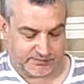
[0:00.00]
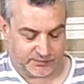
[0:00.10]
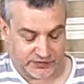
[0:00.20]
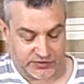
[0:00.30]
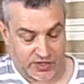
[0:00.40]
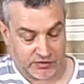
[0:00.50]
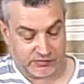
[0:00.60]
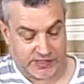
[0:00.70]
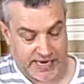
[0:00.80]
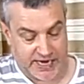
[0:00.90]
So
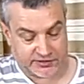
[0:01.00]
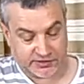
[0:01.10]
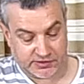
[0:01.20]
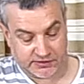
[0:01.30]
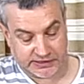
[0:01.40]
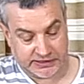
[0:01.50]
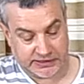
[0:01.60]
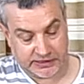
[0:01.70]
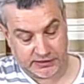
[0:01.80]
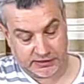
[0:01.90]
the action at the
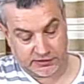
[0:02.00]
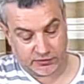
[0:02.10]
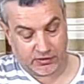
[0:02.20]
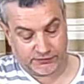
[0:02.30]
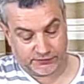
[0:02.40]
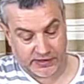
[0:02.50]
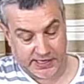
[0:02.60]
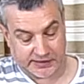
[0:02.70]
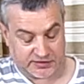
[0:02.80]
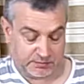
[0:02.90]
12th fret
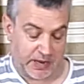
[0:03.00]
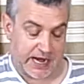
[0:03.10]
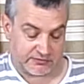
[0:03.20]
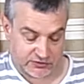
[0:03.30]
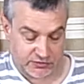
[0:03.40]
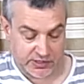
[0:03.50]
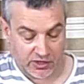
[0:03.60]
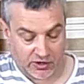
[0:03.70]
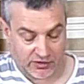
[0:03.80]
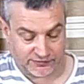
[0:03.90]
is about
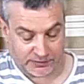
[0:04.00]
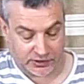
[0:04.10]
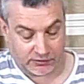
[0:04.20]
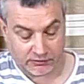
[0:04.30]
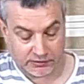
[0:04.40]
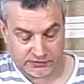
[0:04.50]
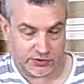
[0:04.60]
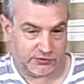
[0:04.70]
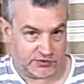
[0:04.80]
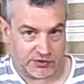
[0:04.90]
2.5 mil, 2
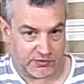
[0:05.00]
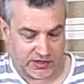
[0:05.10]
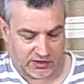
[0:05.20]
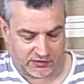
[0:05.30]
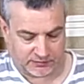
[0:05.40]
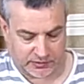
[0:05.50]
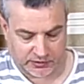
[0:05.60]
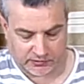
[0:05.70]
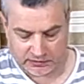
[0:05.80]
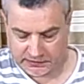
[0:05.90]
to 2.5
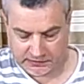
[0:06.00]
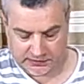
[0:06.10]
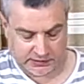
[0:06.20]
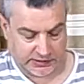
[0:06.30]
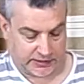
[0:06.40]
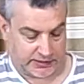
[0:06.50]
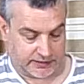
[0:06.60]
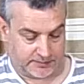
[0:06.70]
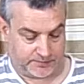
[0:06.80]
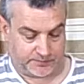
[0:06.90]
mil,
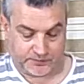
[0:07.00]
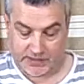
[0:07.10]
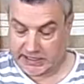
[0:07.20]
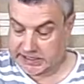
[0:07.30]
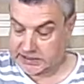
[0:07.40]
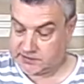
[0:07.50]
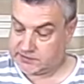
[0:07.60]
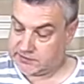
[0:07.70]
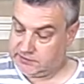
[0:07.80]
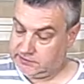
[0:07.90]
and
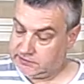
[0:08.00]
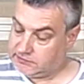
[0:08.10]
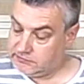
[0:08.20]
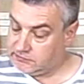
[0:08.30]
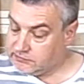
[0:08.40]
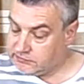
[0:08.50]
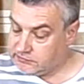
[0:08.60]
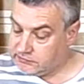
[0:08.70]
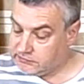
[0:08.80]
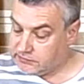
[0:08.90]

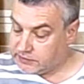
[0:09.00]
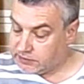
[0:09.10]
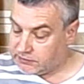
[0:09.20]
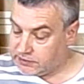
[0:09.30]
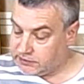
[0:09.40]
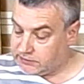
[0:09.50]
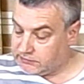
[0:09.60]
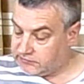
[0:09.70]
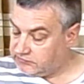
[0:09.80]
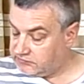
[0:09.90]
you know
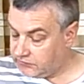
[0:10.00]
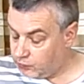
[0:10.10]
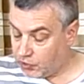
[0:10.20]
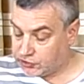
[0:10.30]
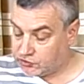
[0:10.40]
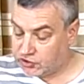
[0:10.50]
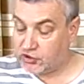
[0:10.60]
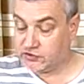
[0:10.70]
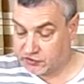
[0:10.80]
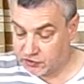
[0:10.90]
what you
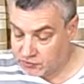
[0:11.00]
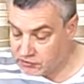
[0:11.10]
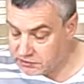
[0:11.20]
could do